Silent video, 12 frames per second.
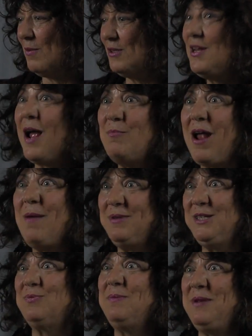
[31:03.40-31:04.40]
Well, Tom
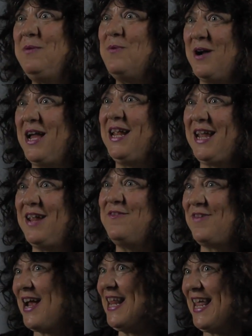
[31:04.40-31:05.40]
Robbins would be one. I'd
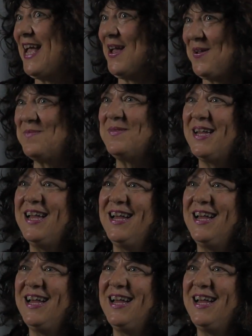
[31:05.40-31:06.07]
invite him.